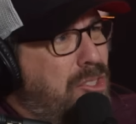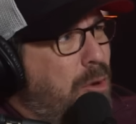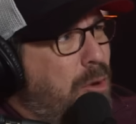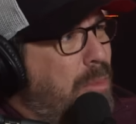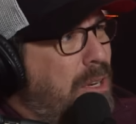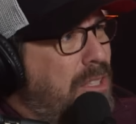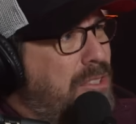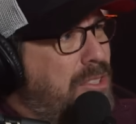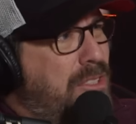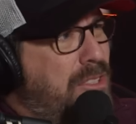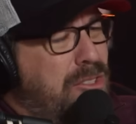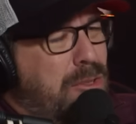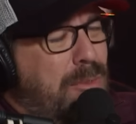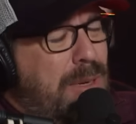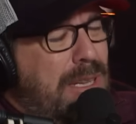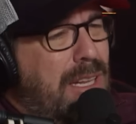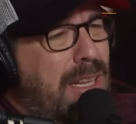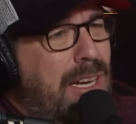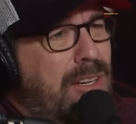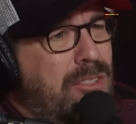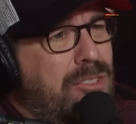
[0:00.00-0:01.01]
so many
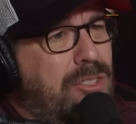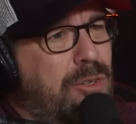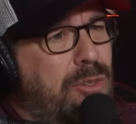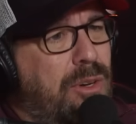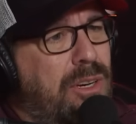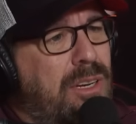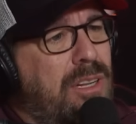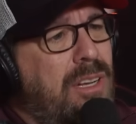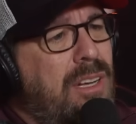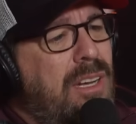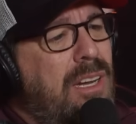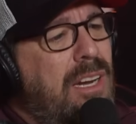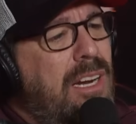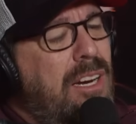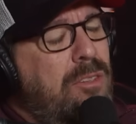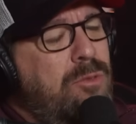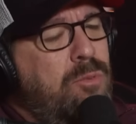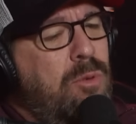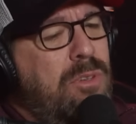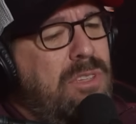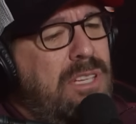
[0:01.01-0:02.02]
layers to it.
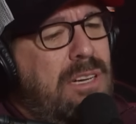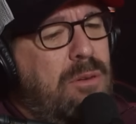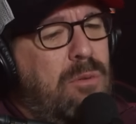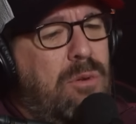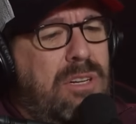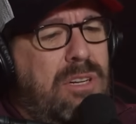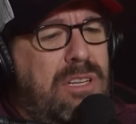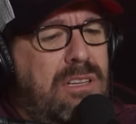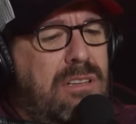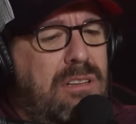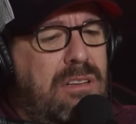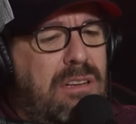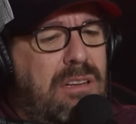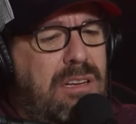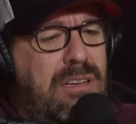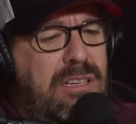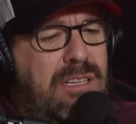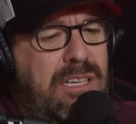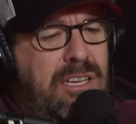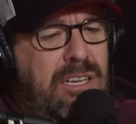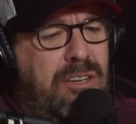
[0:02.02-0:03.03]
Here's one thing I want to
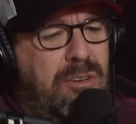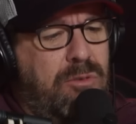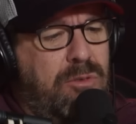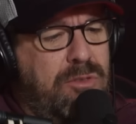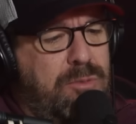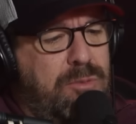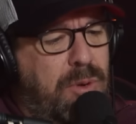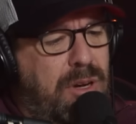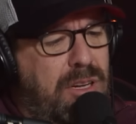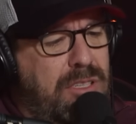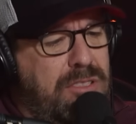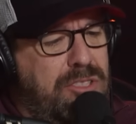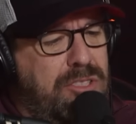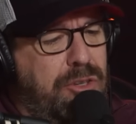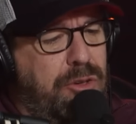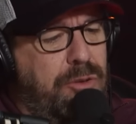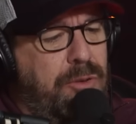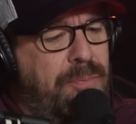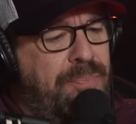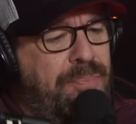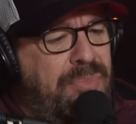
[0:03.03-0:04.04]
get your response
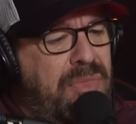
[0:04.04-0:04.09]
to.